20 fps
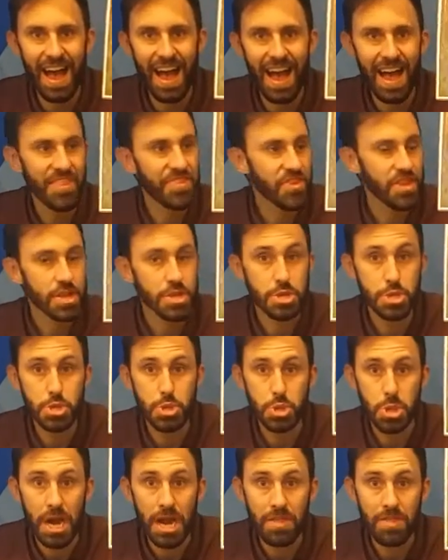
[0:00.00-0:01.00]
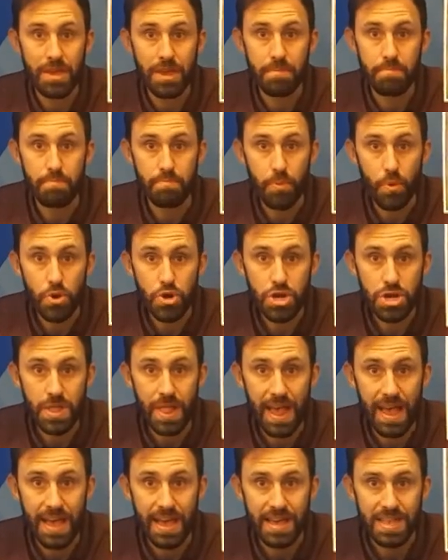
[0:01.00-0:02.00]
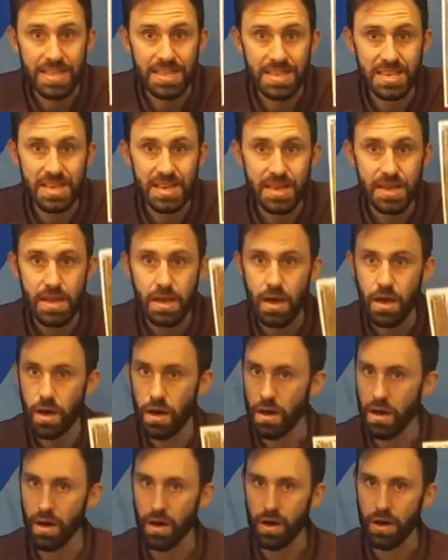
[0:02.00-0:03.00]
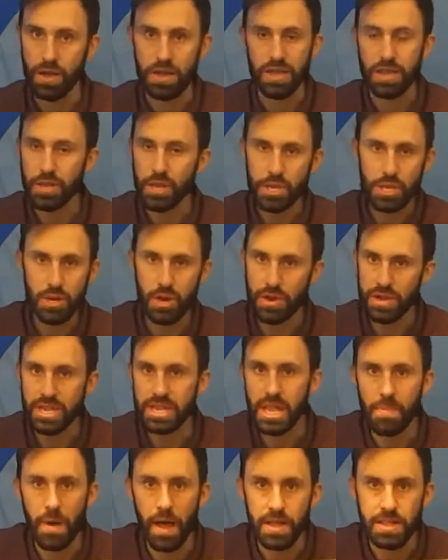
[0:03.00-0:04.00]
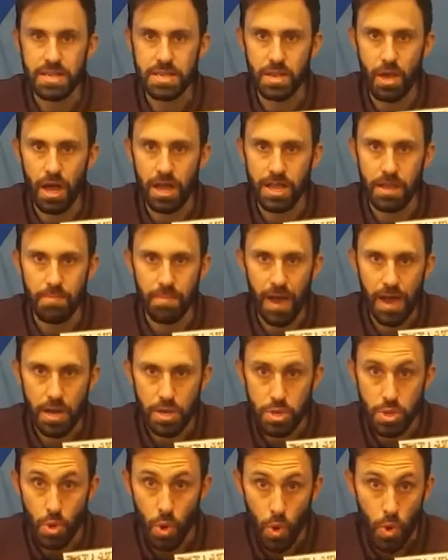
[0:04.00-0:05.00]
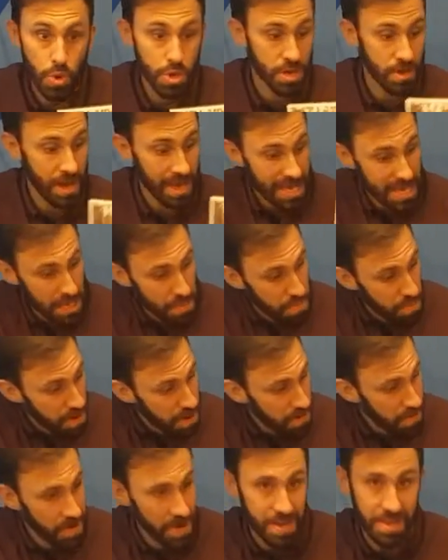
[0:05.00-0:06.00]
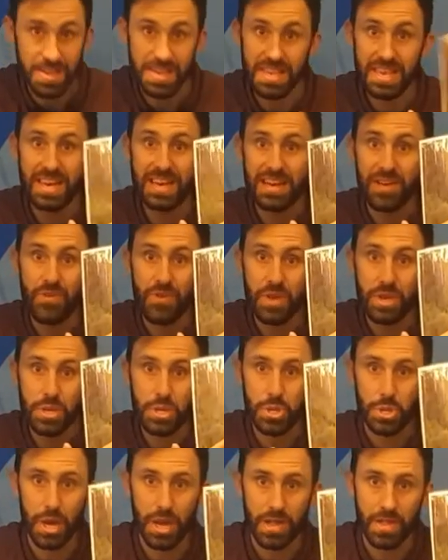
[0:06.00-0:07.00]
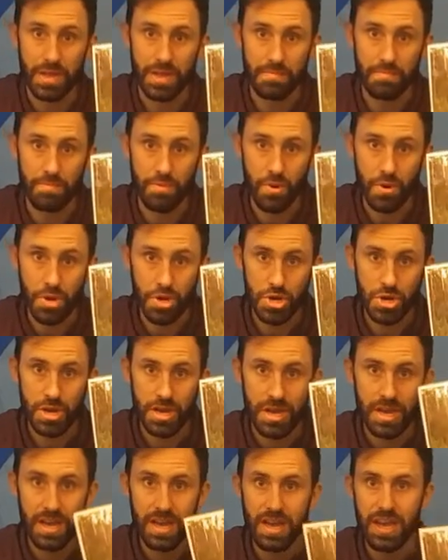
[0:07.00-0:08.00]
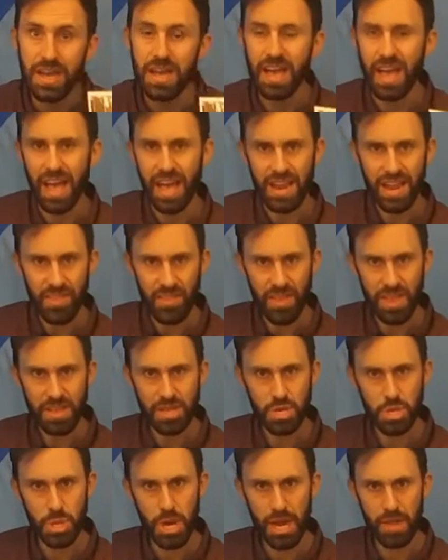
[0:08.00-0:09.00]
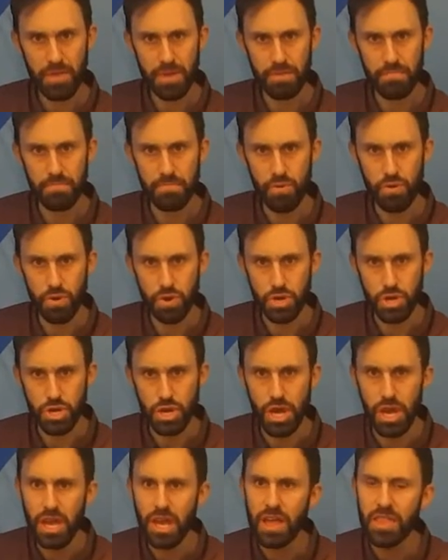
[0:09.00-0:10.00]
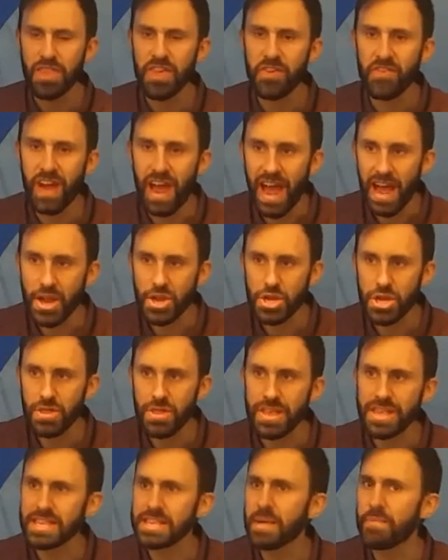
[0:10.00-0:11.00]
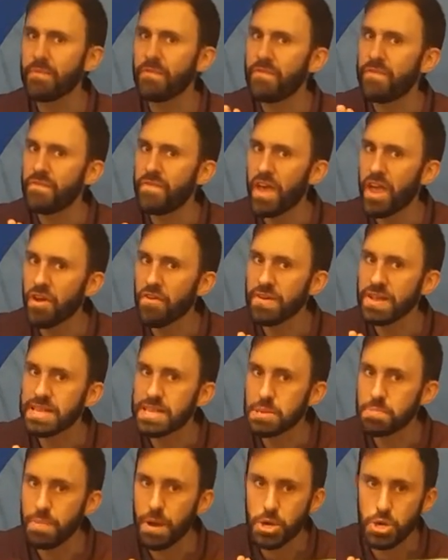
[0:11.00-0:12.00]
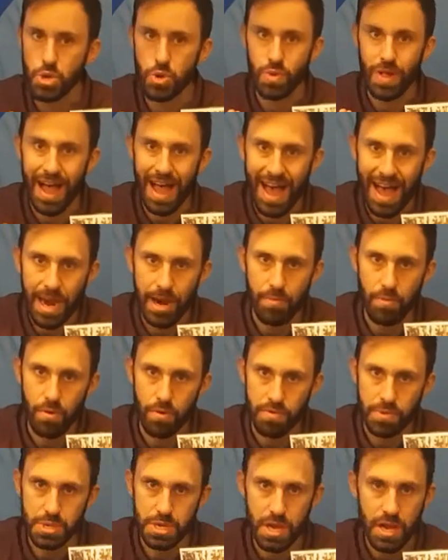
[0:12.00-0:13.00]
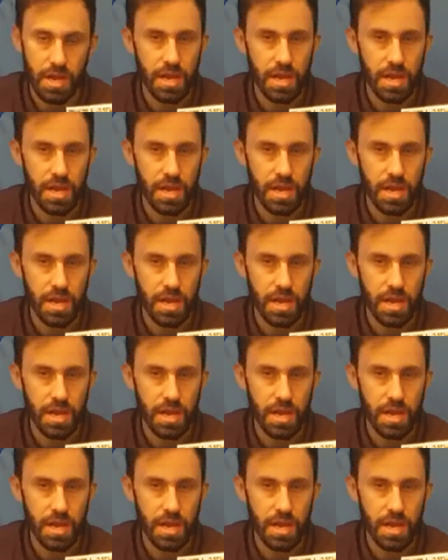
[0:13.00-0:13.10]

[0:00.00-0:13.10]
at the Australian bushland. Oh, you just got to step outside your back door to experience the Australian bush. And in the Australian bush there are actually some very special animals.